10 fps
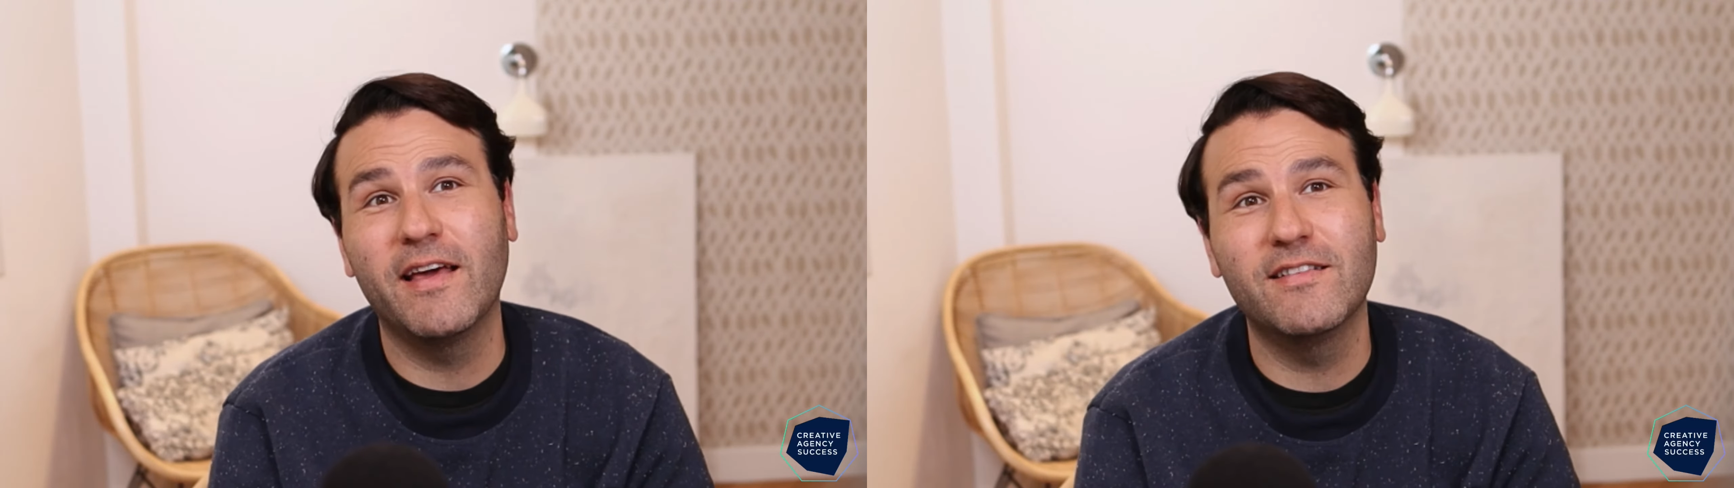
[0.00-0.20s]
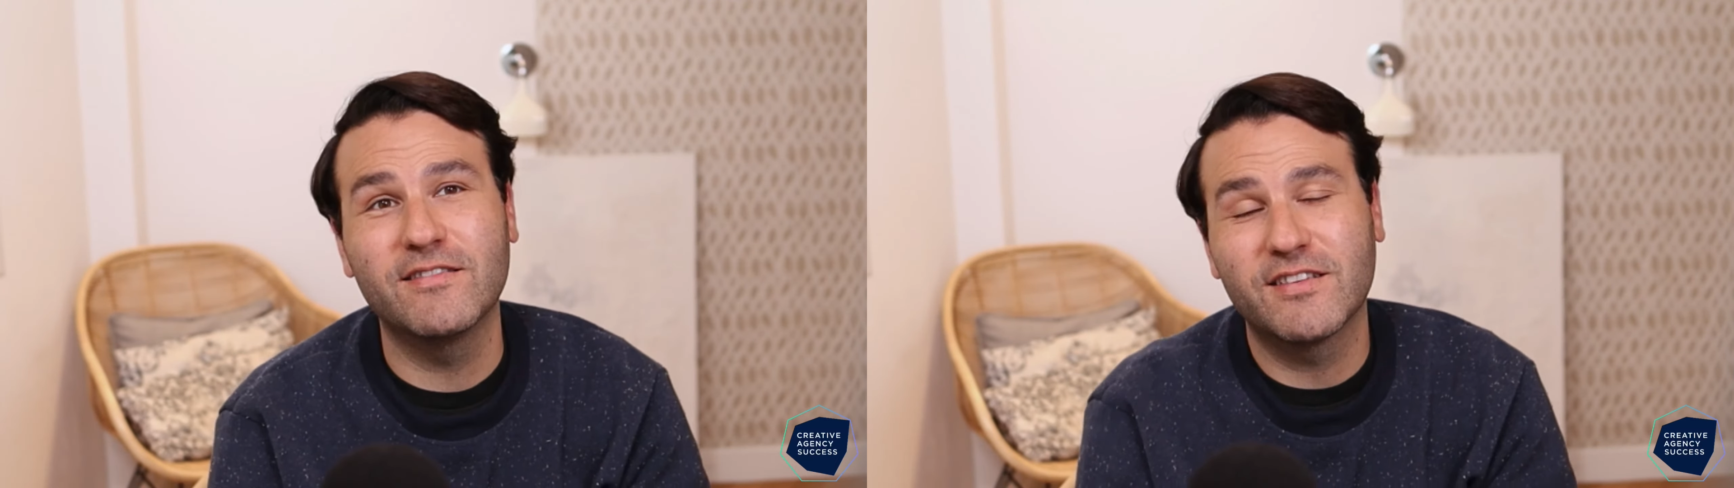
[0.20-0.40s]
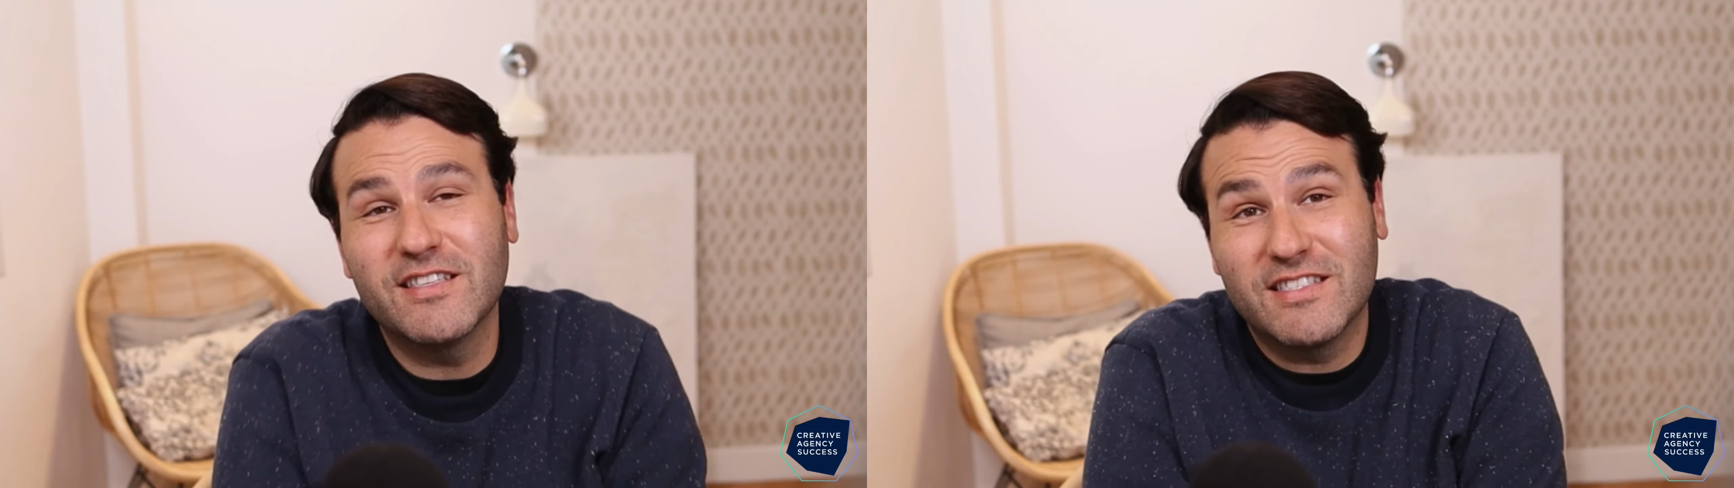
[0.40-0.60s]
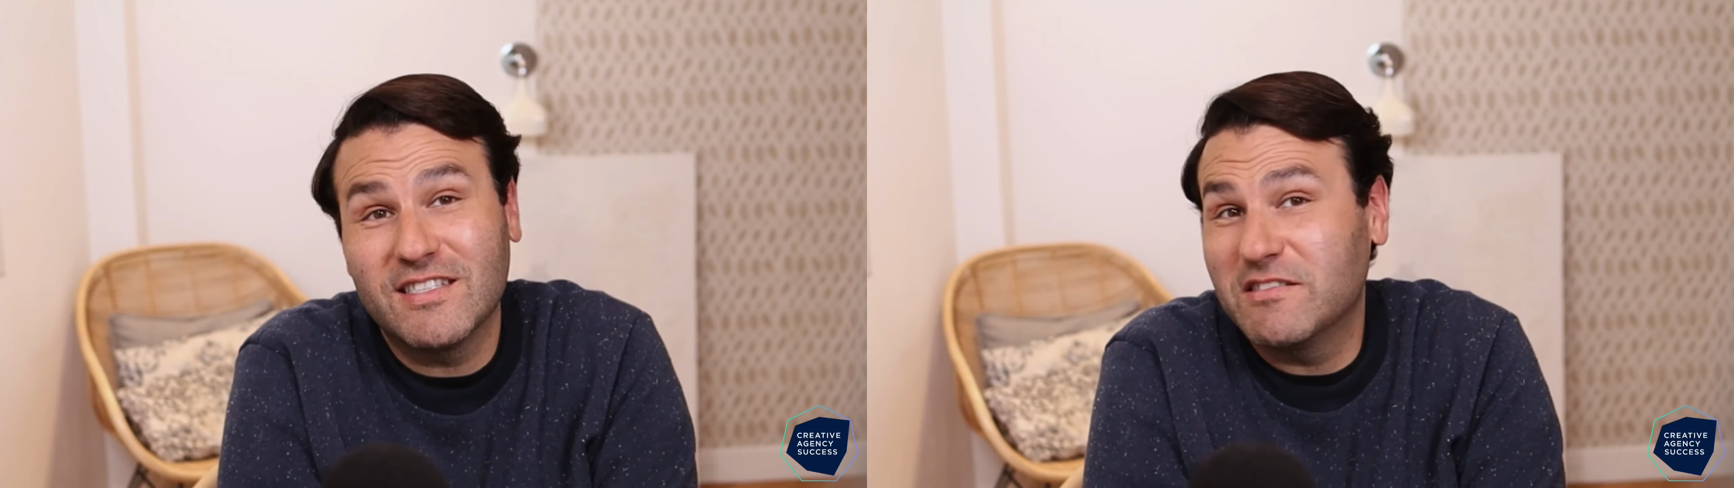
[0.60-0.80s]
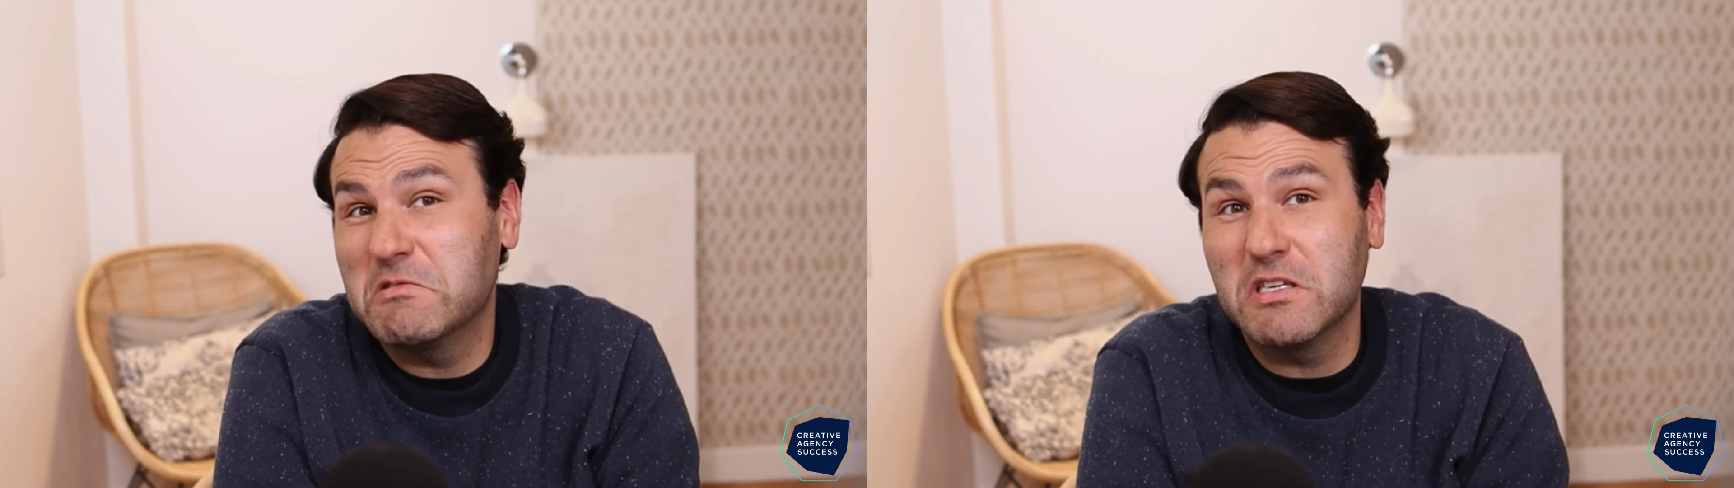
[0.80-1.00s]
And
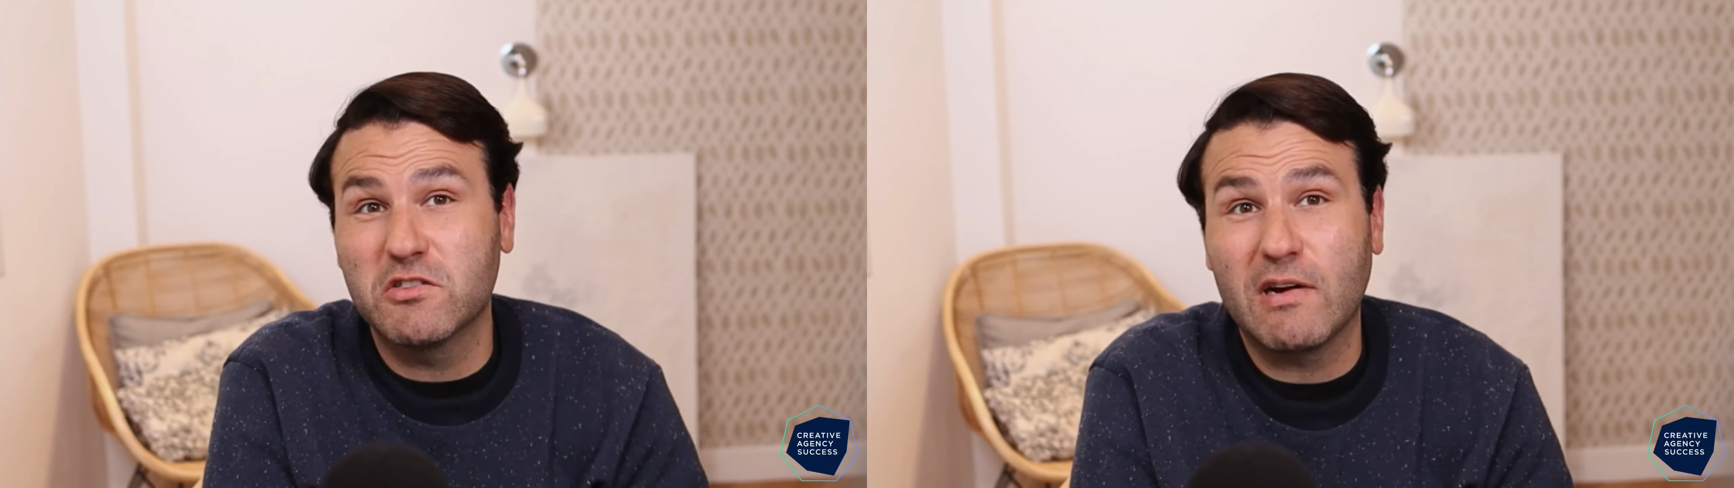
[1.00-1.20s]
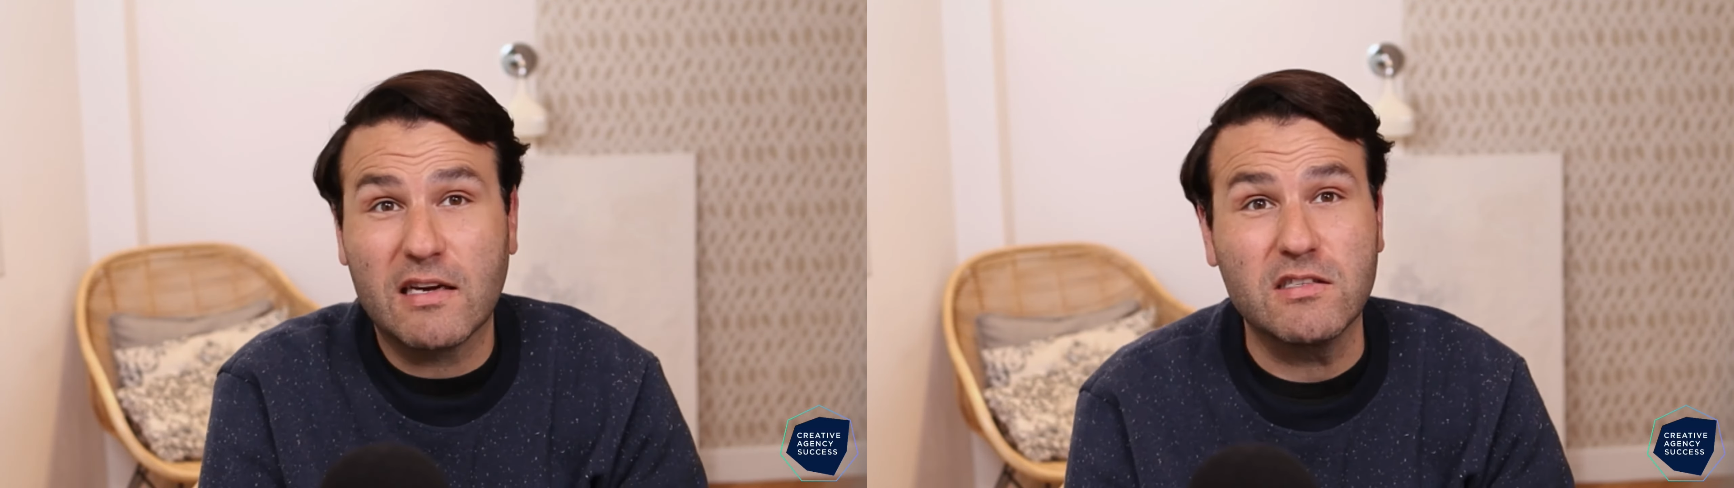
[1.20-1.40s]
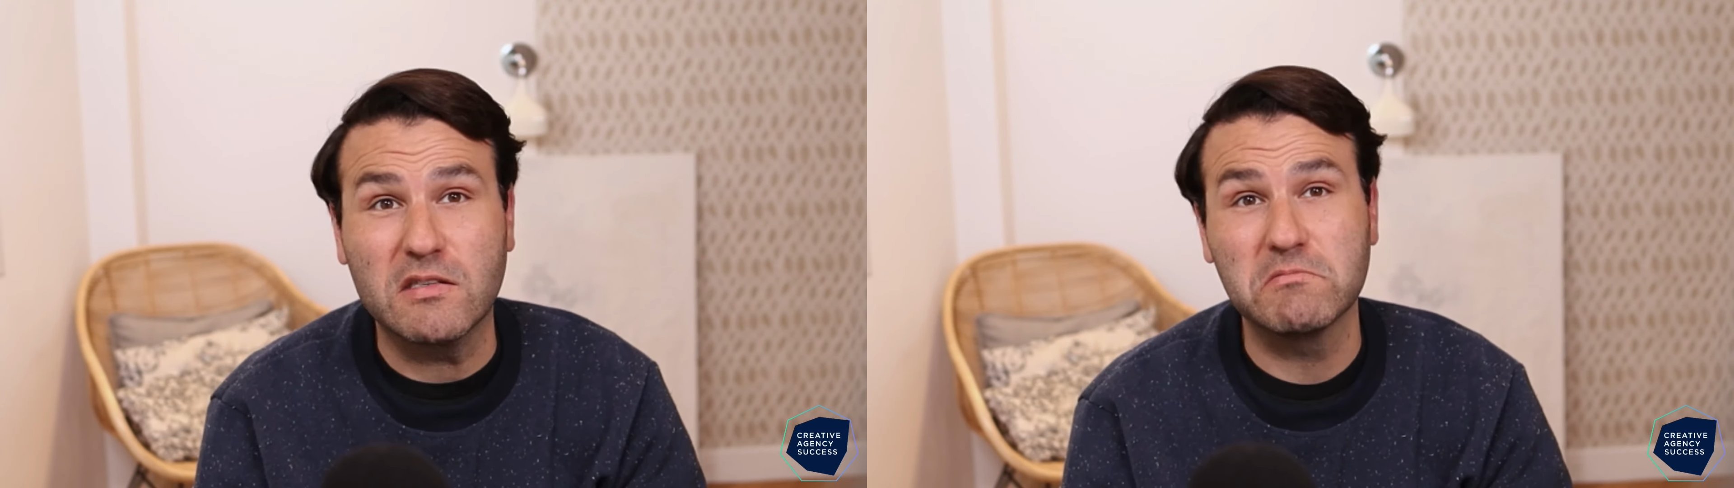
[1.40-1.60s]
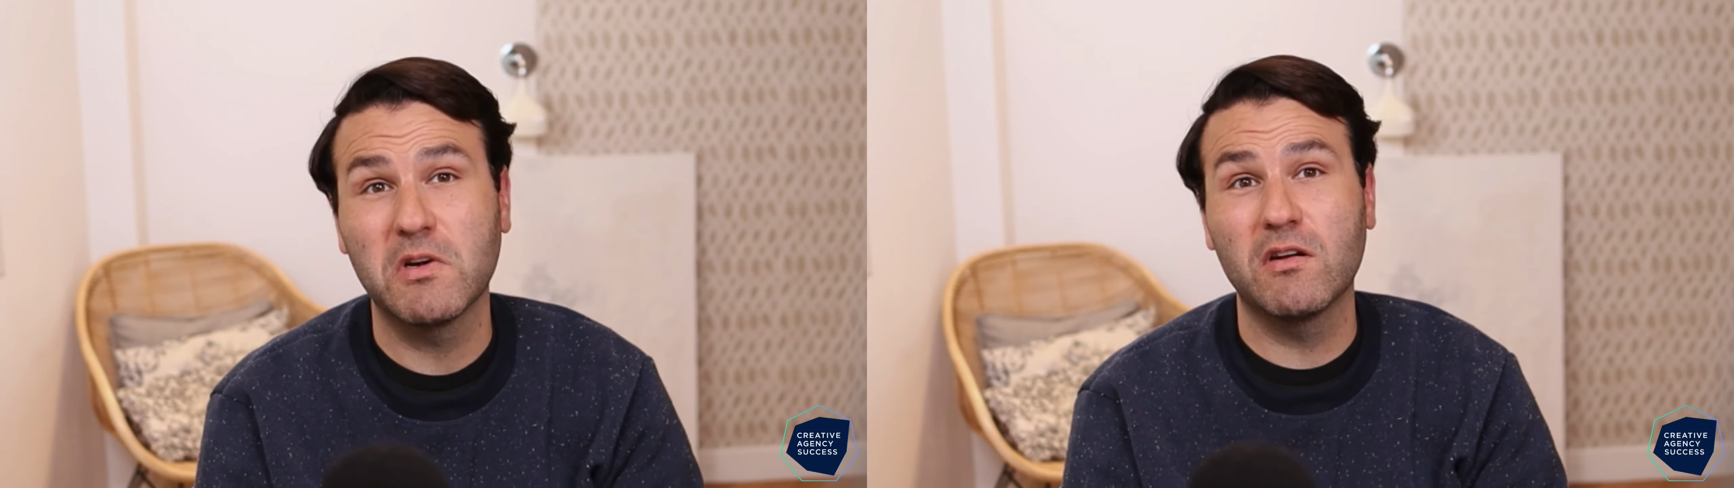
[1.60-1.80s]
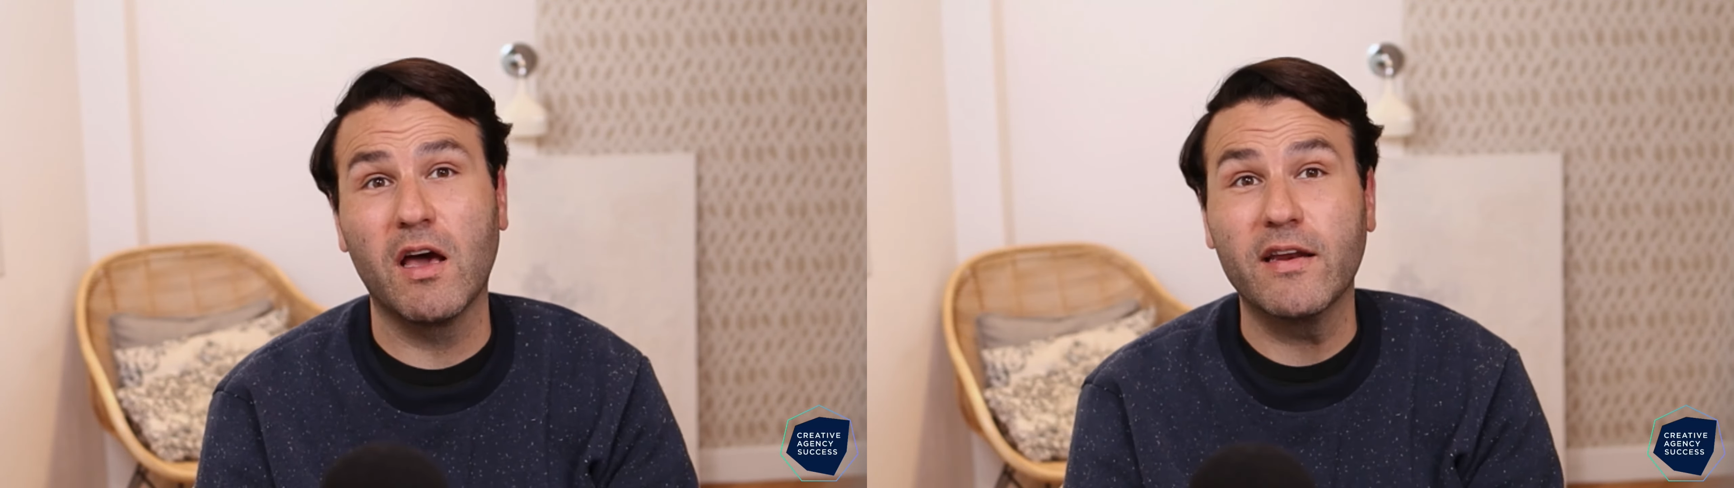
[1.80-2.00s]
consistently interacting
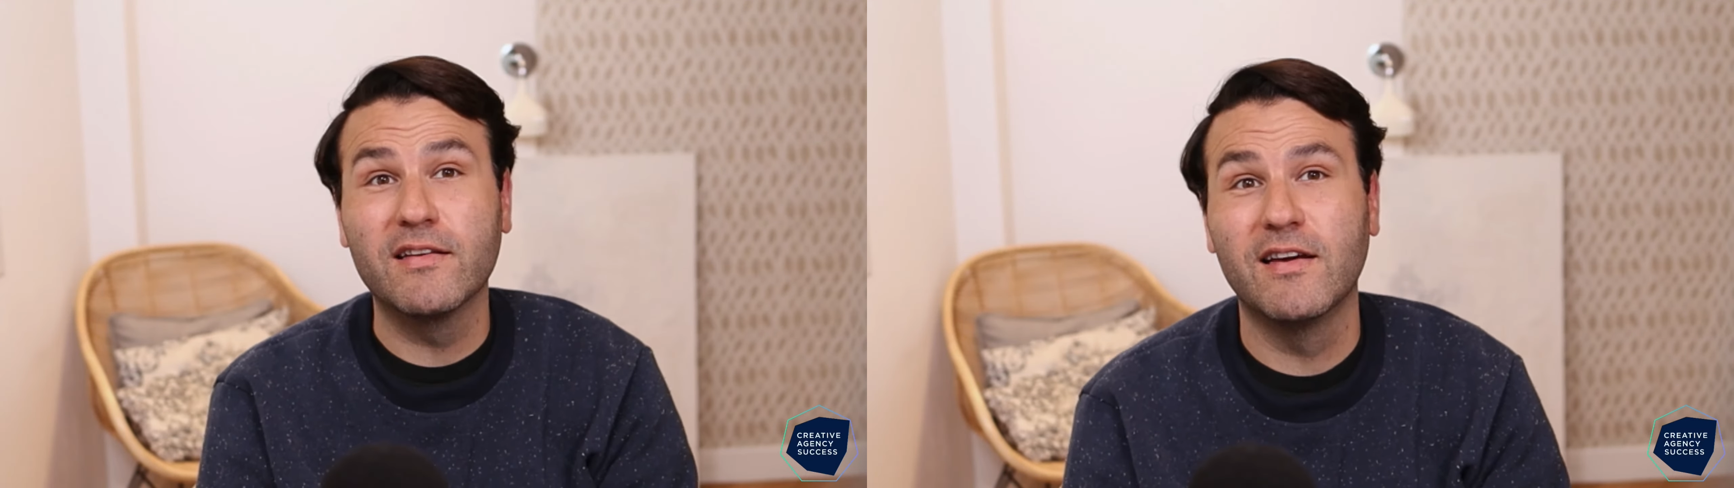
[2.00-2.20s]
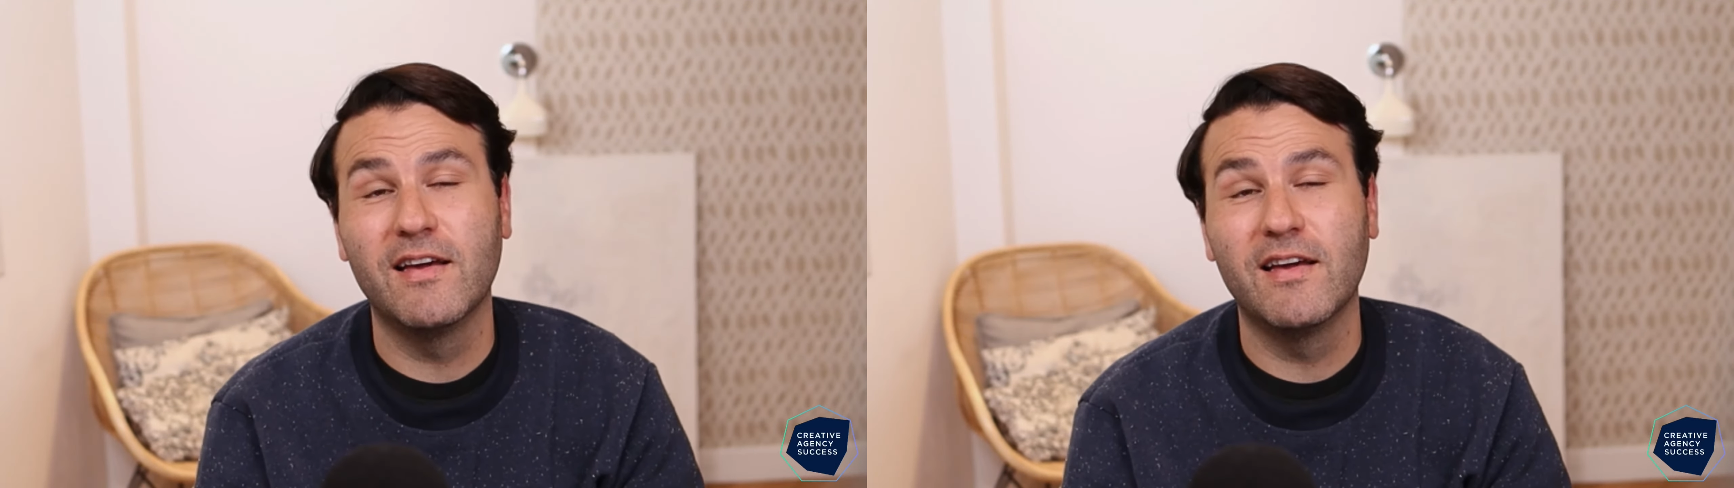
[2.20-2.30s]
online.